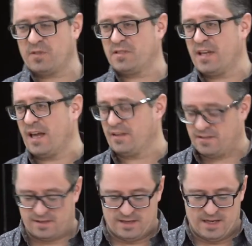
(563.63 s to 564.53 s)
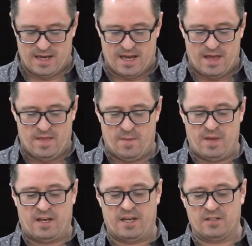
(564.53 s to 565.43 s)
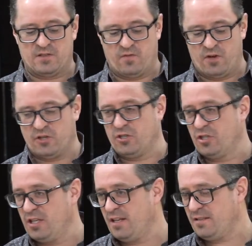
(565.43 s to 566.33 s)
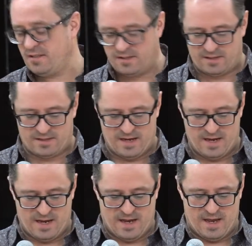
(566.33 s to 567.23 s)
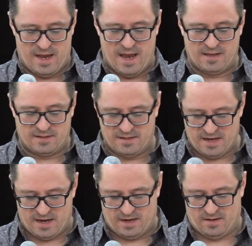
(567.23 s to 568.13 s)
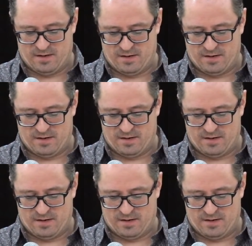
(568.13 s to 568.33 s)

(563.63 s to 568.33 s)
says that because of what Jesus has done,